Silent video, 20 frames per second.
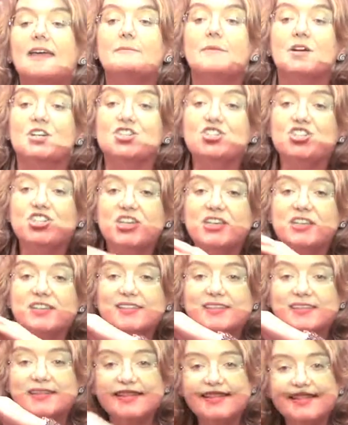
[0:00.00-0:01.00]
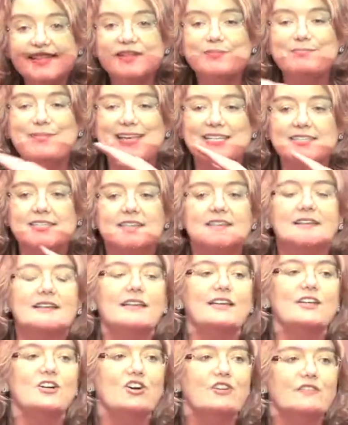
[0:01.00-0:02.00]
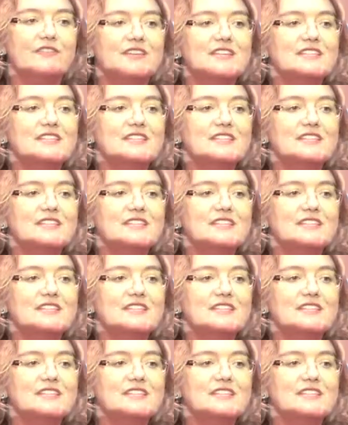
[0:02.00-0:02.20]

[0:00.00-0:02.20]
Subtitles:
but she systematically got the